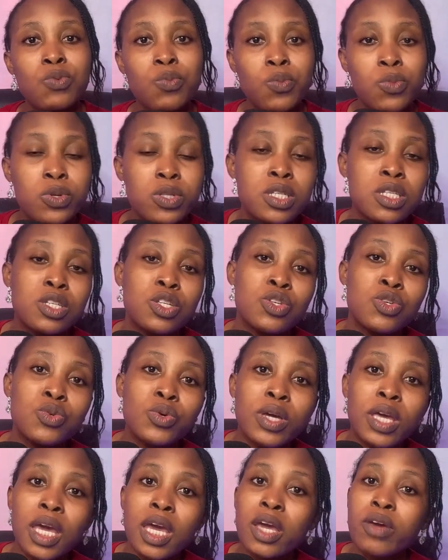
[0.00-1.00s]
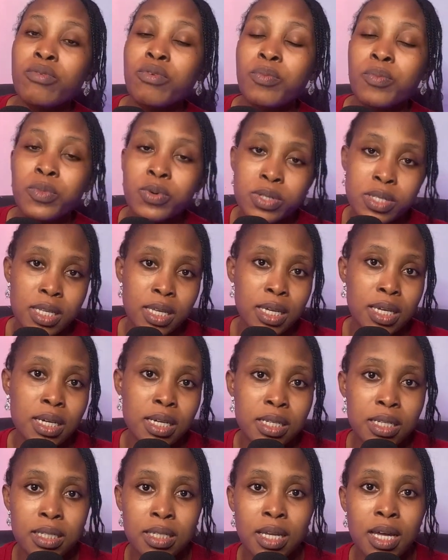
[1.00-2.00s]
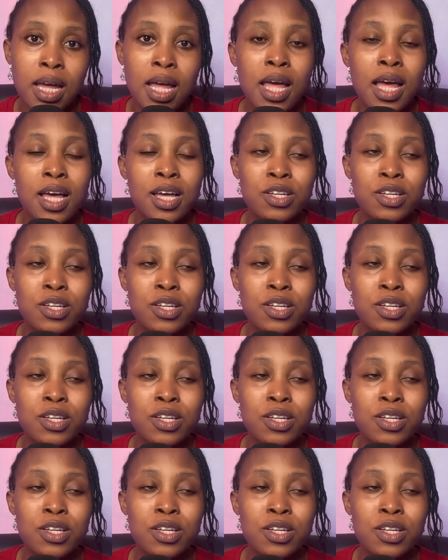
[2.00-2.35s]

remote in the UK, remote in Canada.